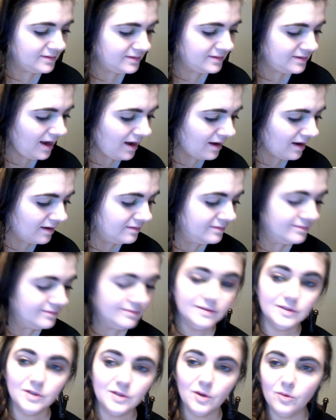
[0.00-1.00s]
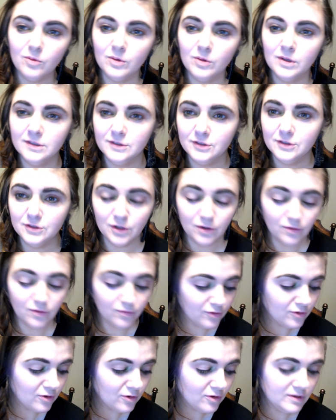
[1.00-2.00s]
Yeah, so
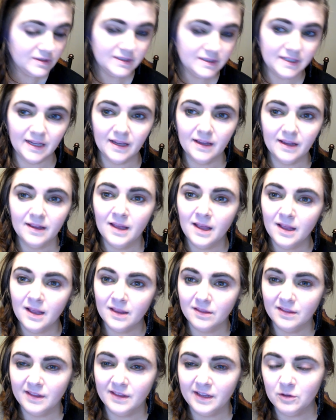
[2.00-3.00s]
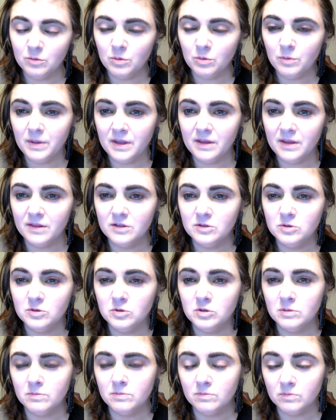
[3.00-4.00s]
Jennifer Garcia, link will be in
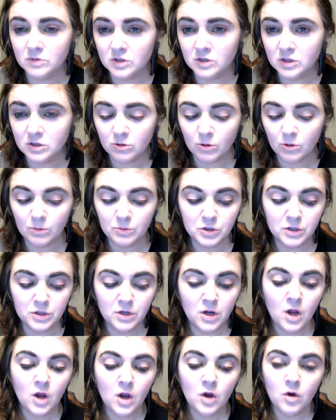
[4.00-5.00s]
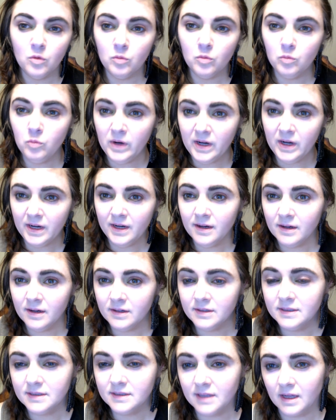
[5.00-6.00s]
the description. We
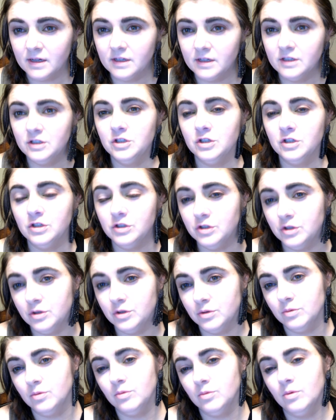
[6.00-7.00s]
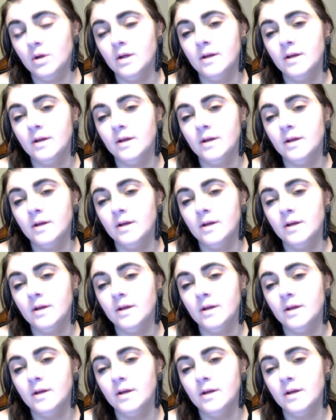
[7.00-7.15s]
decided to do